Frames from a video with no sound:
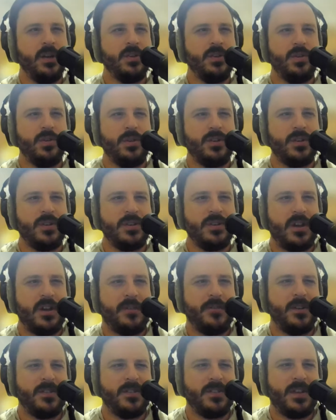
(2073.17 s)
TuneIn does
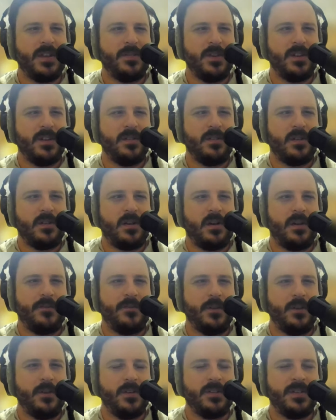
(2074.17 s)
offer a
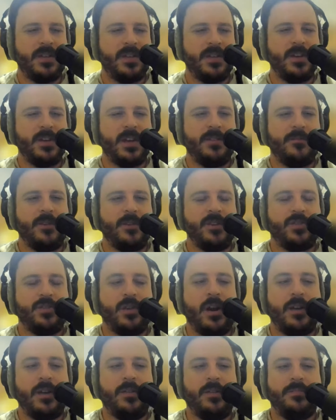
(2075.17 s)
7-day free
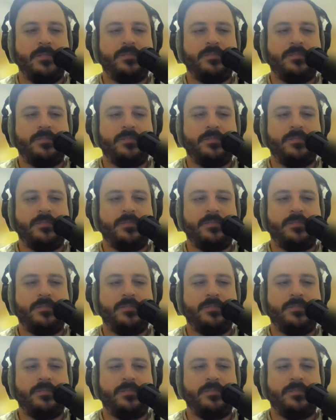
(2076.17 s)
trial,